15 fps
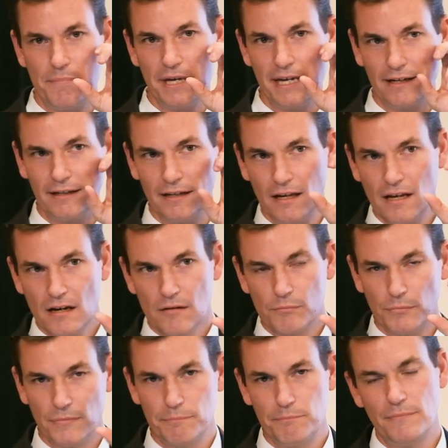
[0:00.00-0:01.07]
big
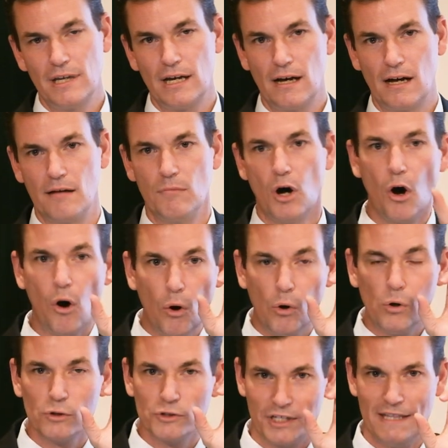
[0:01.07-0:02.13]
um,
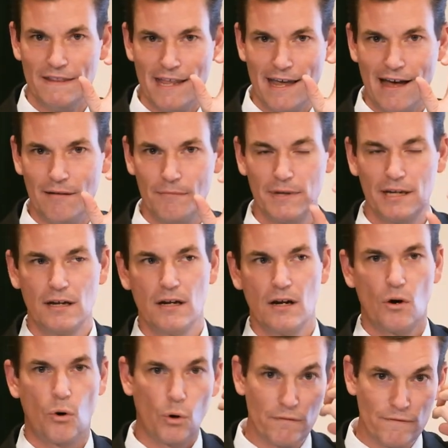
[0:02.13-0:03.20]
holes in them
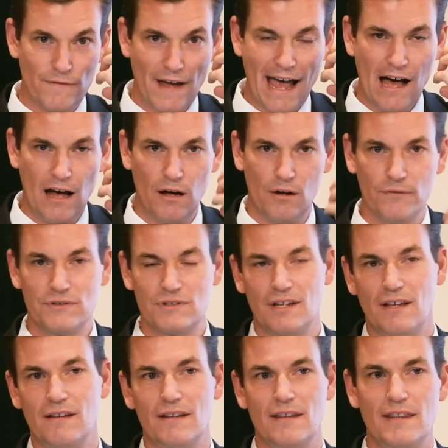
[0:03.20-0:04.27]
or valves,
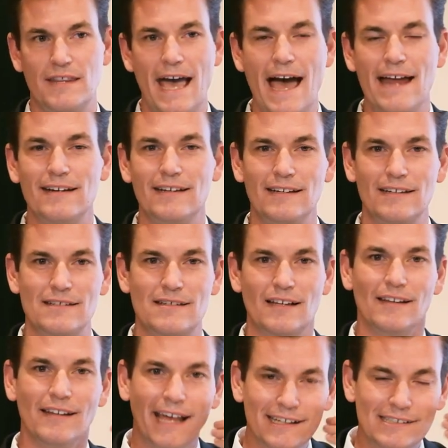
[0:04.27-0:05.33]
that is
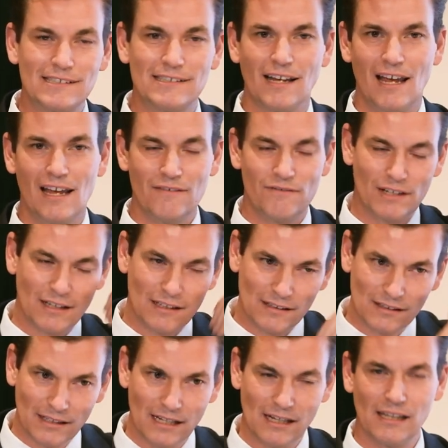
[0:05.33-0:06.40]
less safe. It, it,
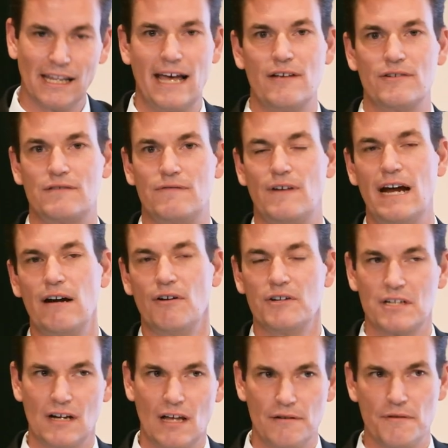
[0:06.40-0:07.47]
it allows
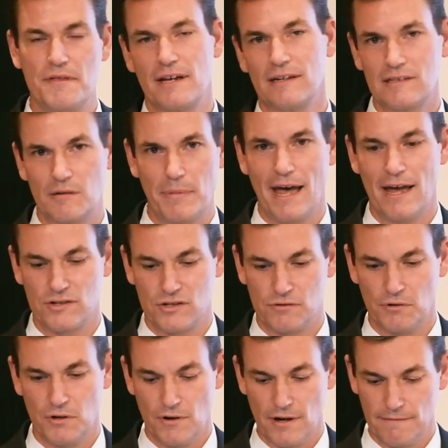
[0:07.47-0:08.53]
virus and other things to pass
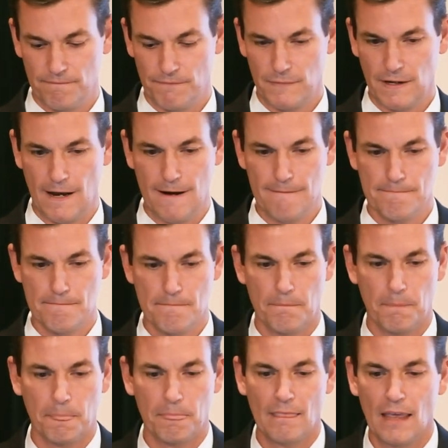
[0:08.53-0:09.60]
through it, okay?
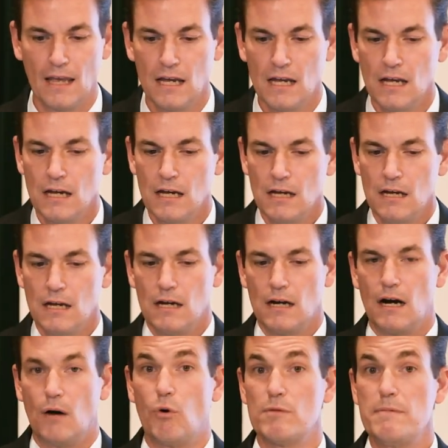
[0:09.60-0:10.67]

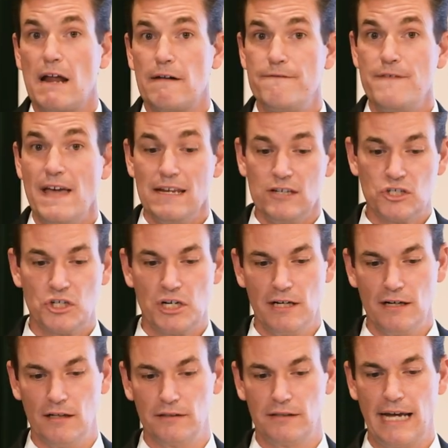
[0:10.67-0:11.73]
What about a face
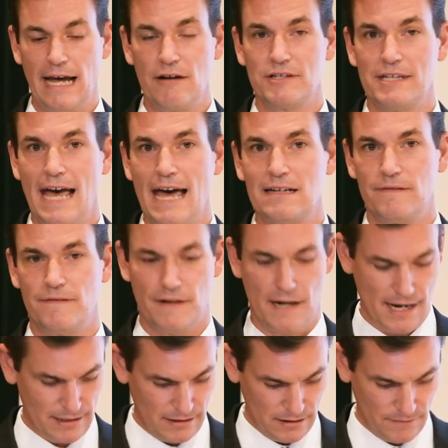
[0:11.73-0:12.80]
shield? How's that
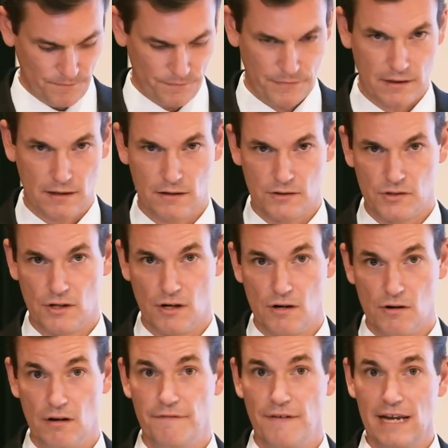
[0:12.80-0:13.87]
defined?
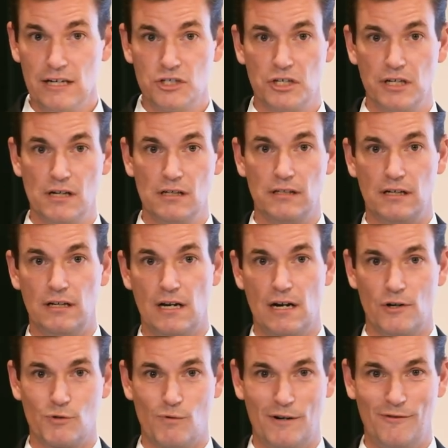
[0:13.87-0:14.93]
So a face shield, and
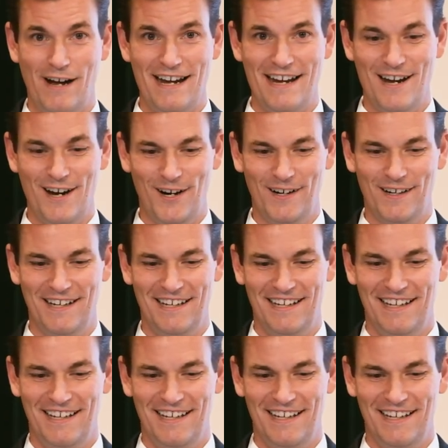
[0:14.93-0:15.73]
here's one right here.